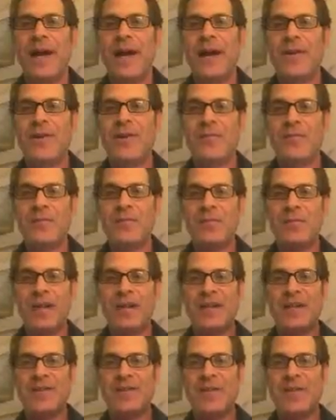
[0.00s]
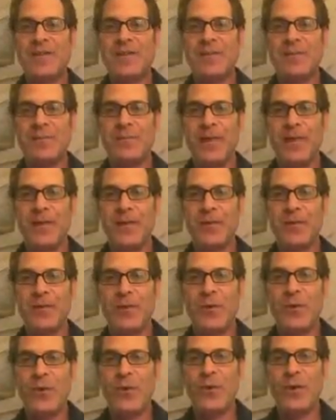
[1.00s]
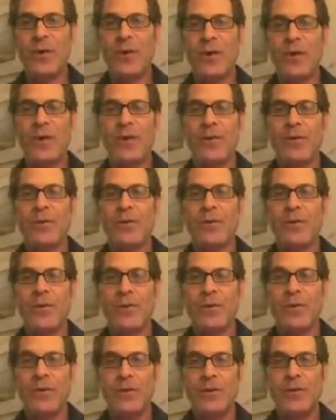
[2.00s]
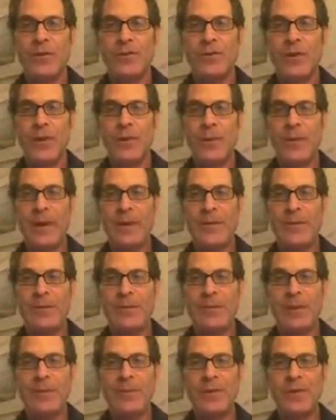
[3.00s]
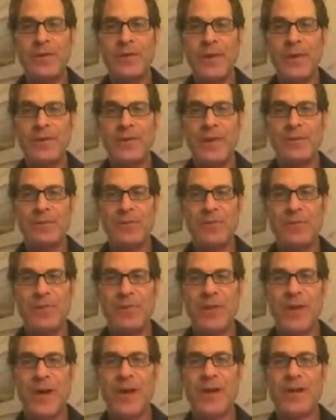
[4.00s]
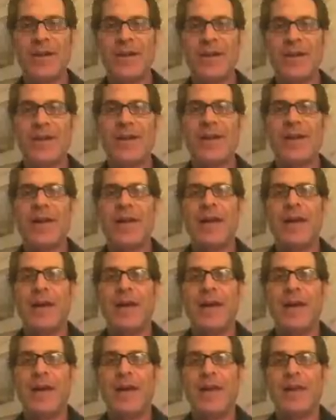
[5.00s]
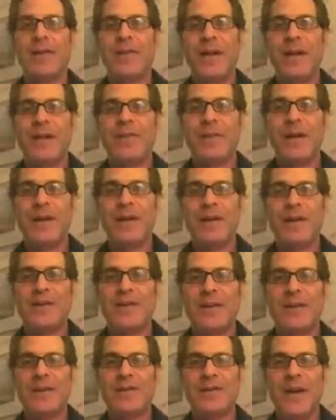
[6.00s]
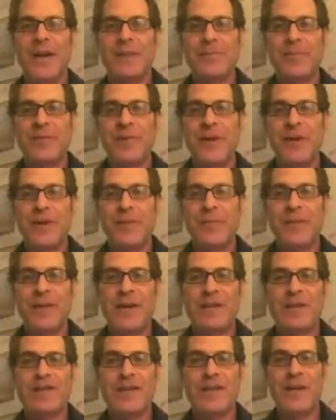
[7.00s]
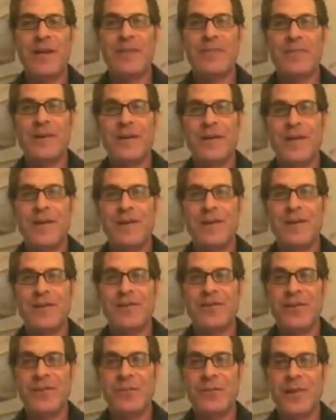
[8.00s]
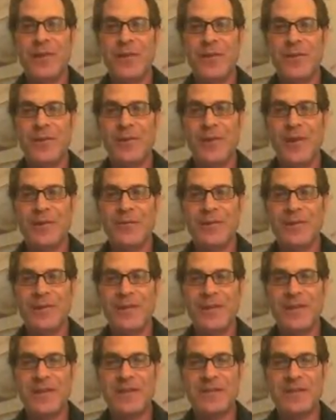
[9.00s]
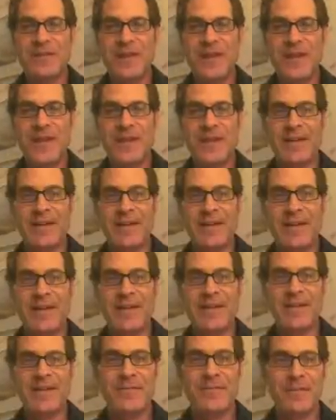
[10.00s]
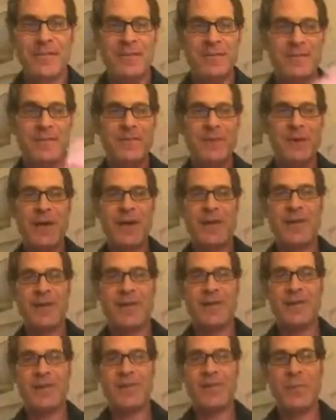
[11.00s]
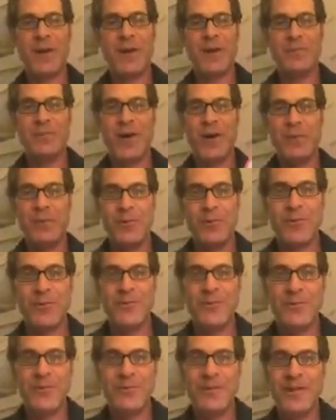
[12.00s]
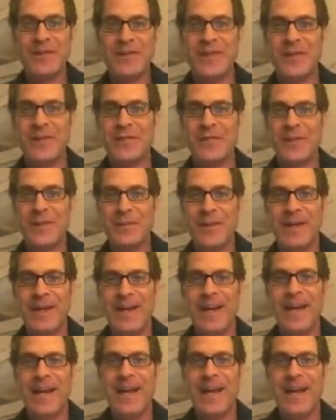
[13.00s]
how your perspective on some kind of goal could determine whether you even attempt it or not. And I thought about it as I stopped to take a rest halfway down a steep hill that I was skiing today. And you can see this is my hotel room from my ski trip.